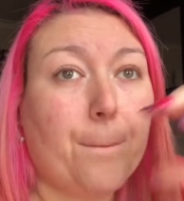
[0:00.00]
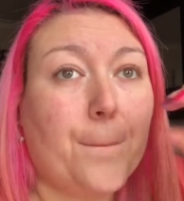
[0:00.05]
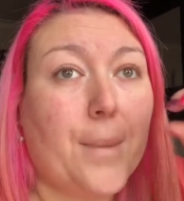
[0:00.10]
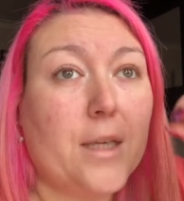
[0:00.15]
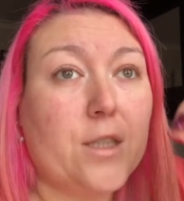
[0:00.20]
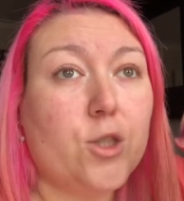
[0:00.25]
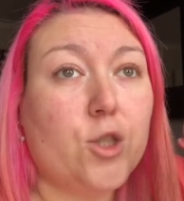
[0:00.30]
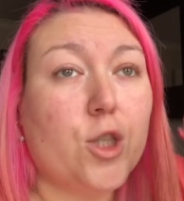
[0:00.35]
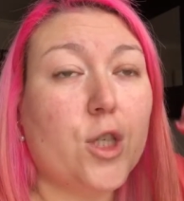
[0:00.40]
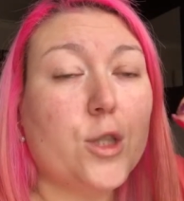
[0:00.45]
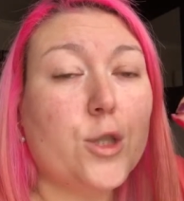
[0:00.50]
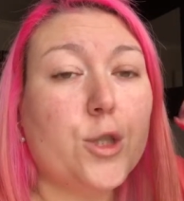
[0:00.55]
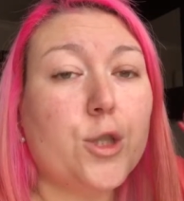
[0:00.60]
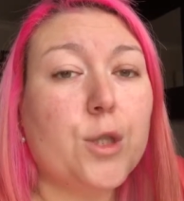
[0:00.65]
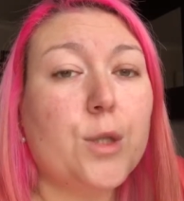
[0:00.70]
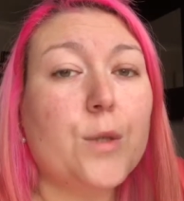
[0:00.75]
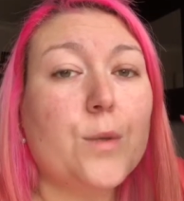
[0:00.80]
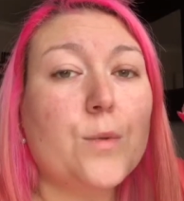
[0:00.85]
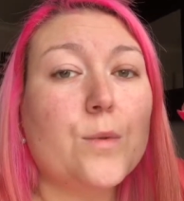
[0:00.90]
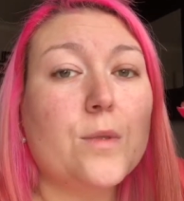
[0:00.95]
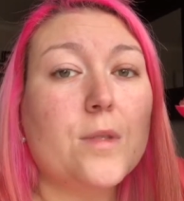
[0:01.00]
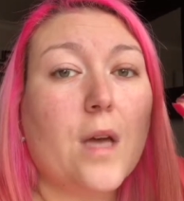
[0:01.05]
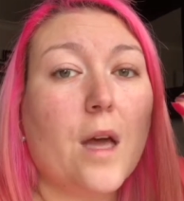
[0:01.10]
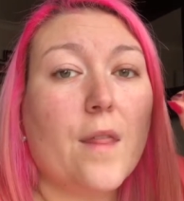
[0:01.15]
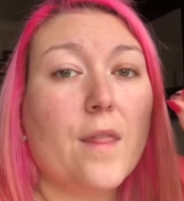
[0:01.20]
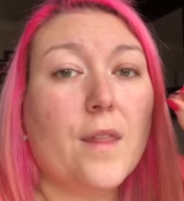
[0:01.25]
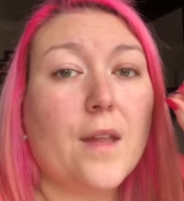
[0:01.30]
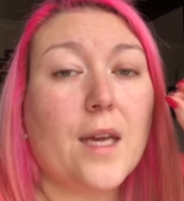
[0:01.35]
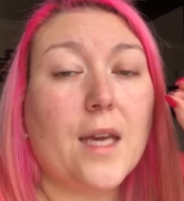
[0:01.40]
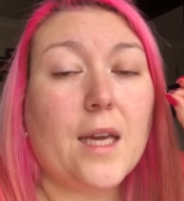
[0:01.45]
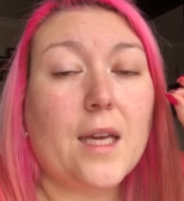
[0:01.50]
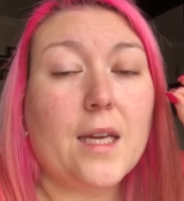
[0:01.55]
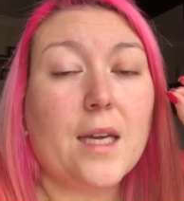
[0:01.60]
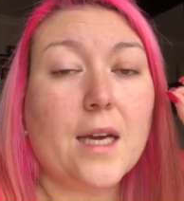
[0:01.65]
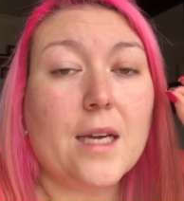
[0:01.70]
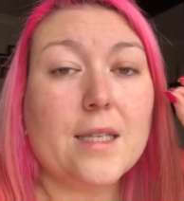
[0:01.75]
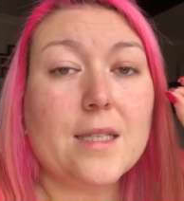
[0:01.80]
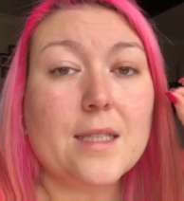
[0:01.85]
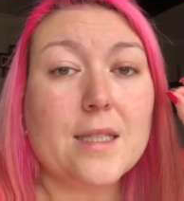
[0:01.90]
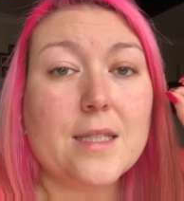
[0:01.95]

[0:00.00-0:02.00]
but just use the